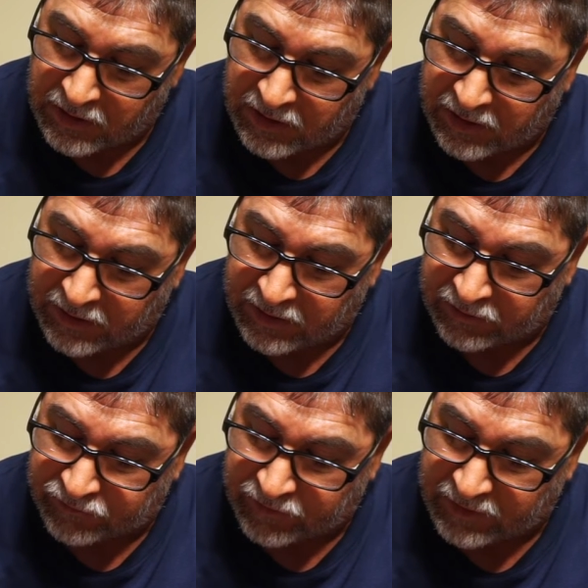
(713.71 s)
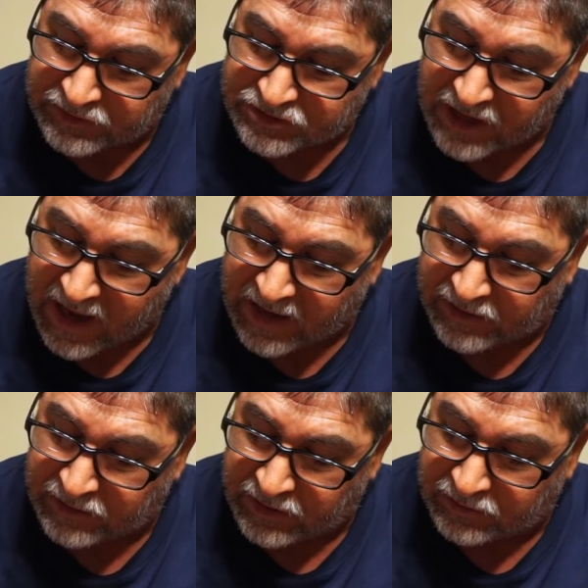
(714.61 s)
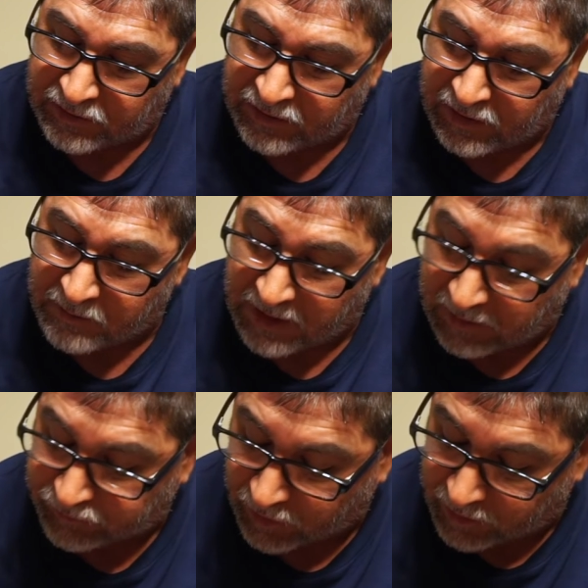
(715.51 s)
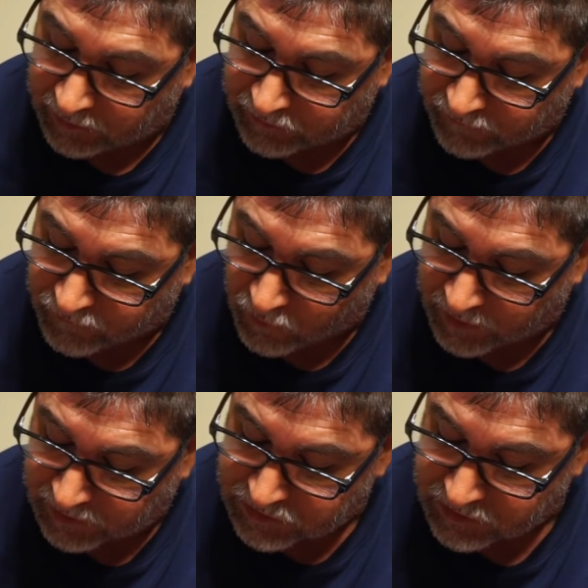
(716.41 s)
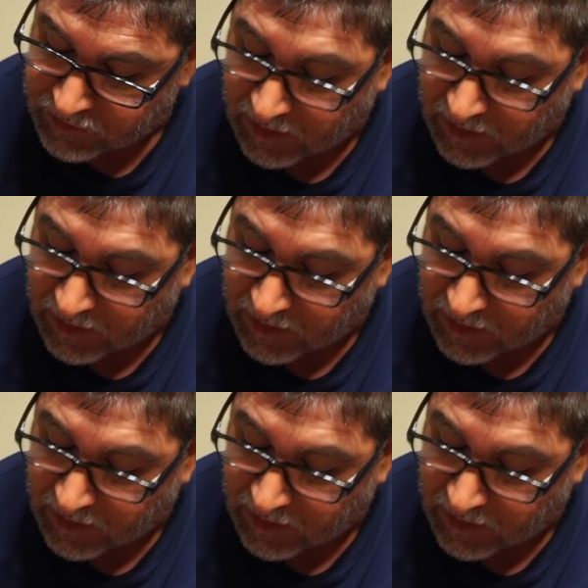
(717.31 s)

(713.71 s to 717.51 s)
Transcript: And it's a shad. It's a 4 inch.